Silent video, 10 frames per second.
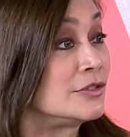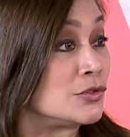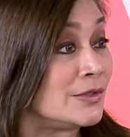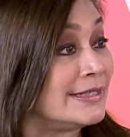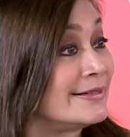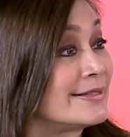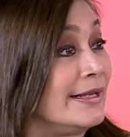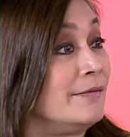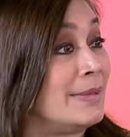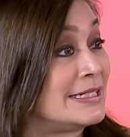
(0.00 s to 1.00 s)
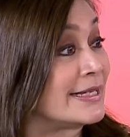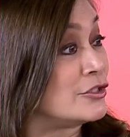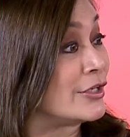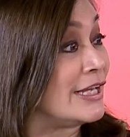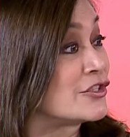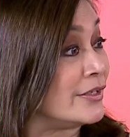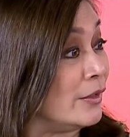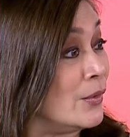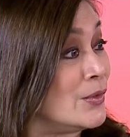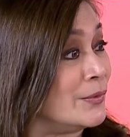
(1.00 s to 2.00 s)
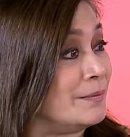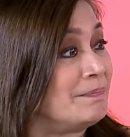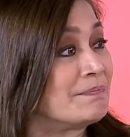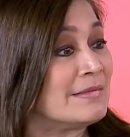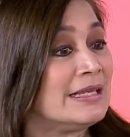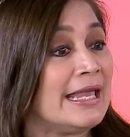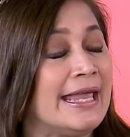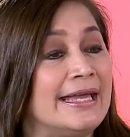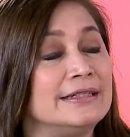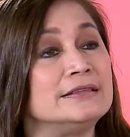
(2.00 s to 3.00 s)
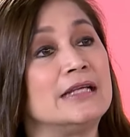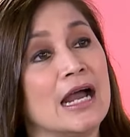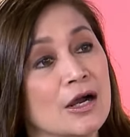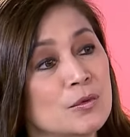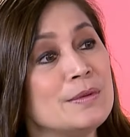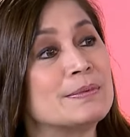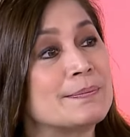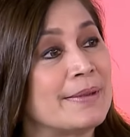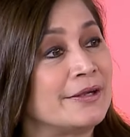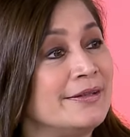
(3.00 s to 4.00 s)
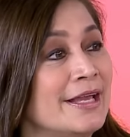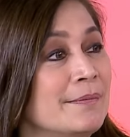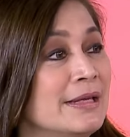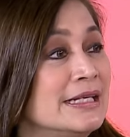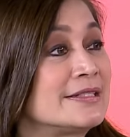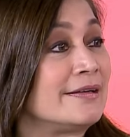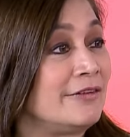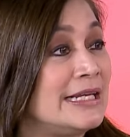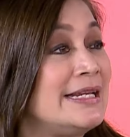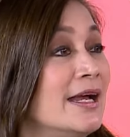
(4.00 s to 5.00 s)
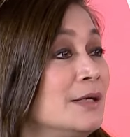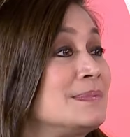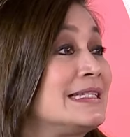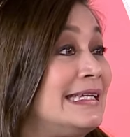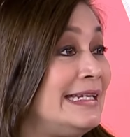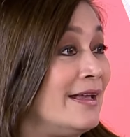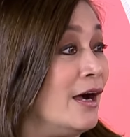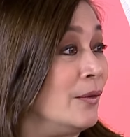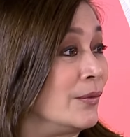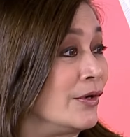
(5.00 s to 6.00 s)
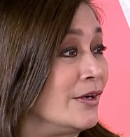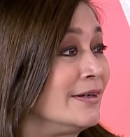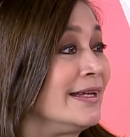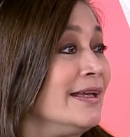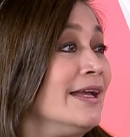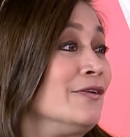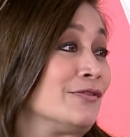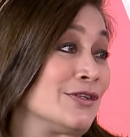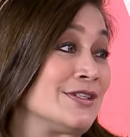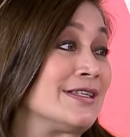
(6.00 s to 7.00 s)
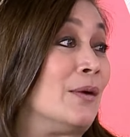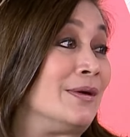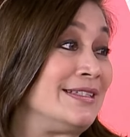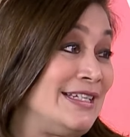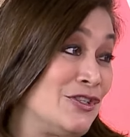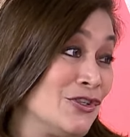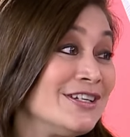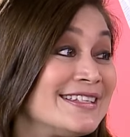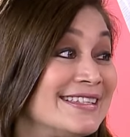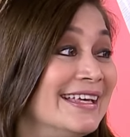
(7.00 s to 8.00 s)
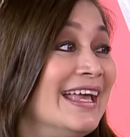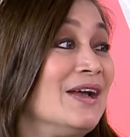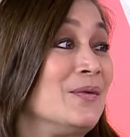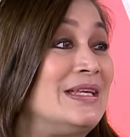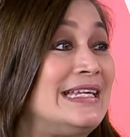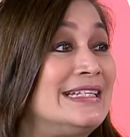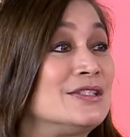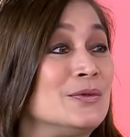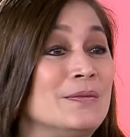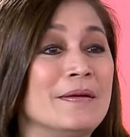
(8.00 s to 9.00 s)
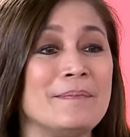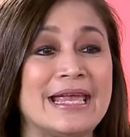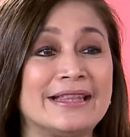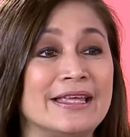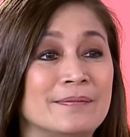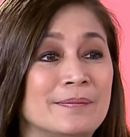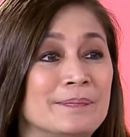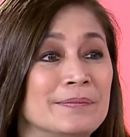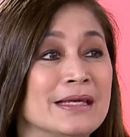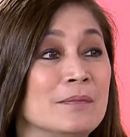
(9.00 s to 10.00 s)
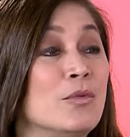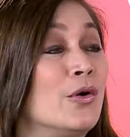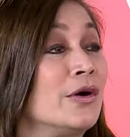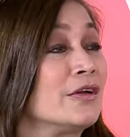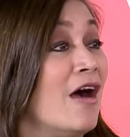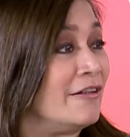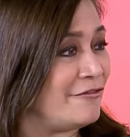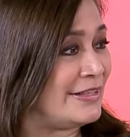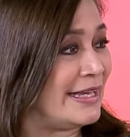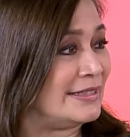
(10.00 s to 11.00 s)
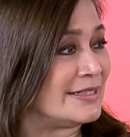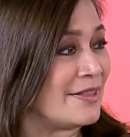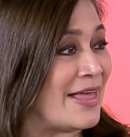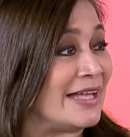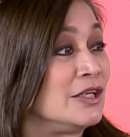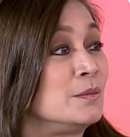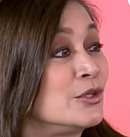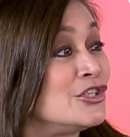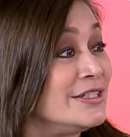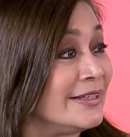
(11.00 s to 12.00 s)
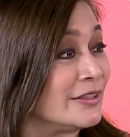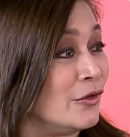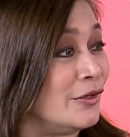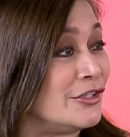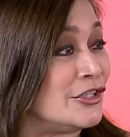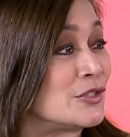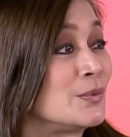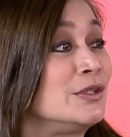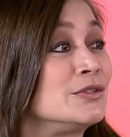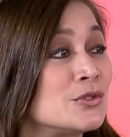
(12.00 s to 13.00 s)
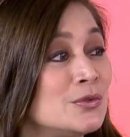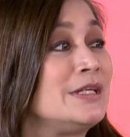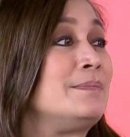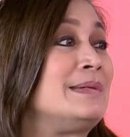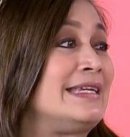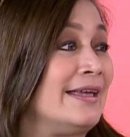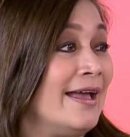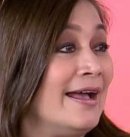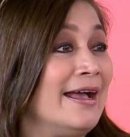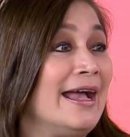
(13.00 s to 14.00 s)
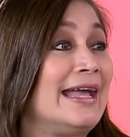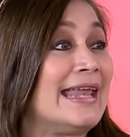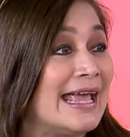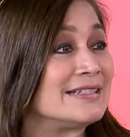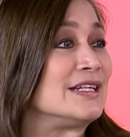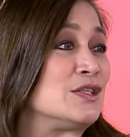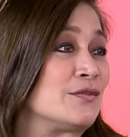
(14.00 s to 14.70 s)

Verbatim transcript: students in basic education alone, and how we prepare them is really upskilling our teachers. We need to make them more confident that emerging technologies will truly be an essence